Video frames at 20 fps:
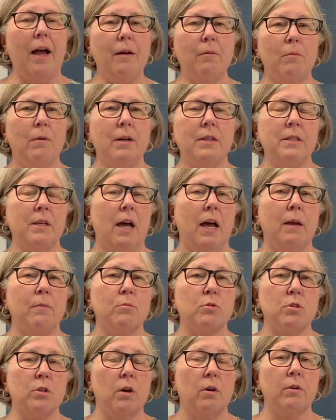one time
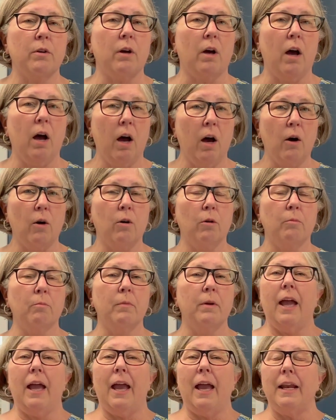showed a home,
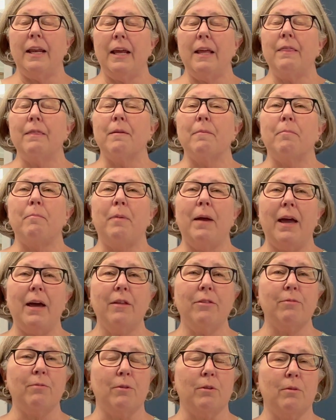and in the
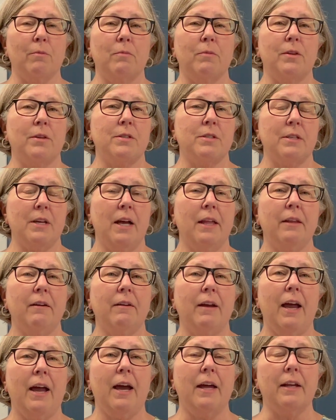bathroom, the seller
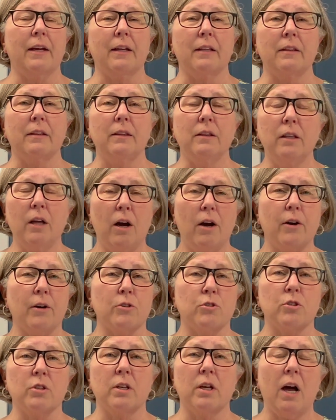had a
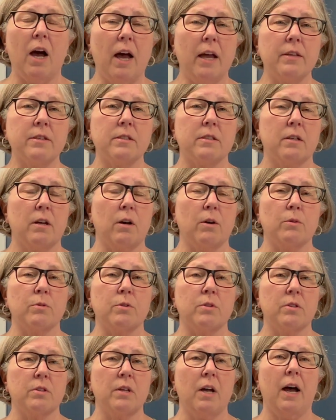large
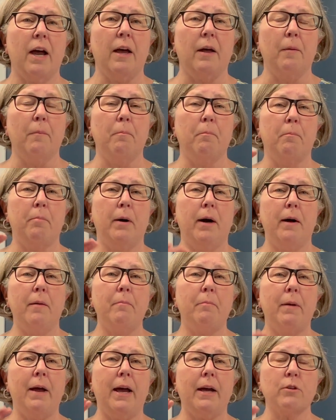Costco-style
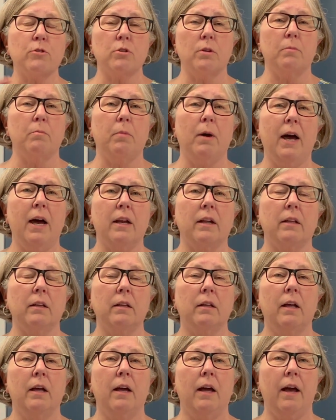pump-action bottle
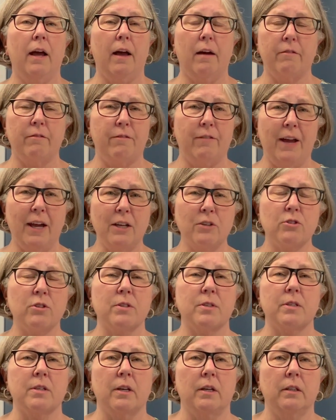of
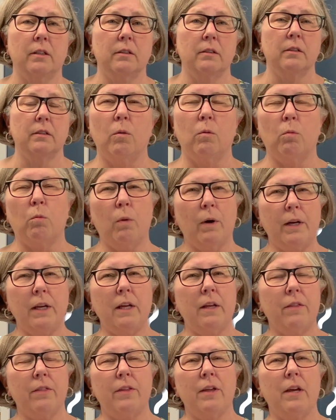Vagisil. What do
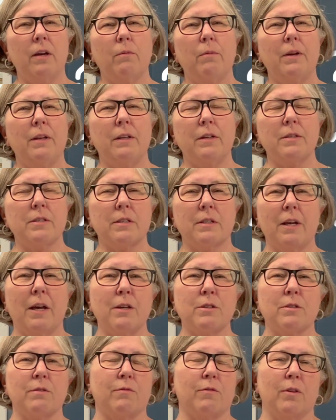you think we
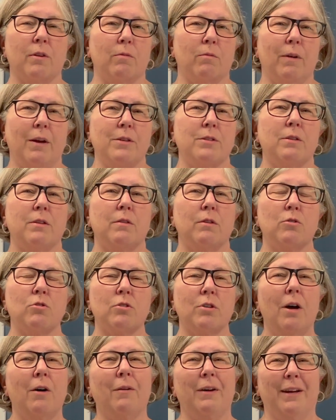discussed for the rest of the
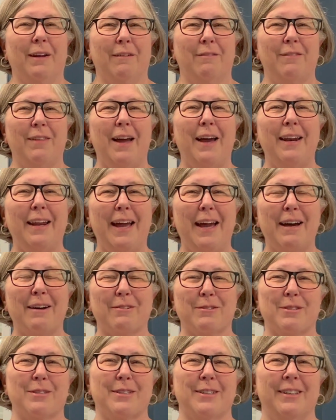showing of that
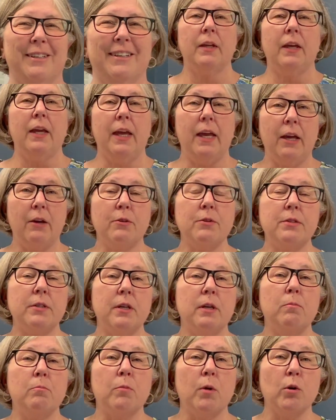house? Here's the
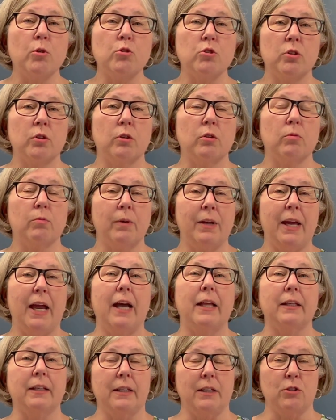emotional
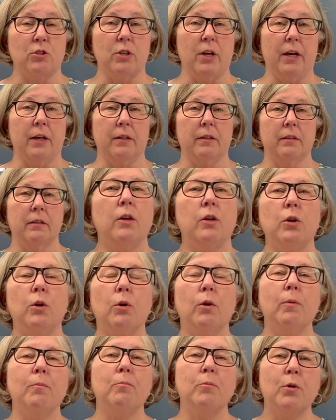reality check.
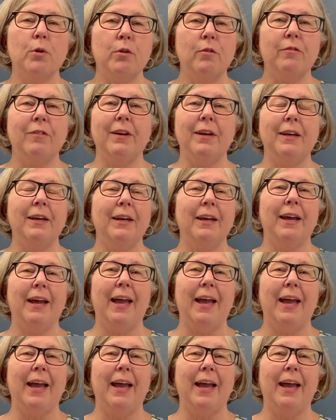You're moving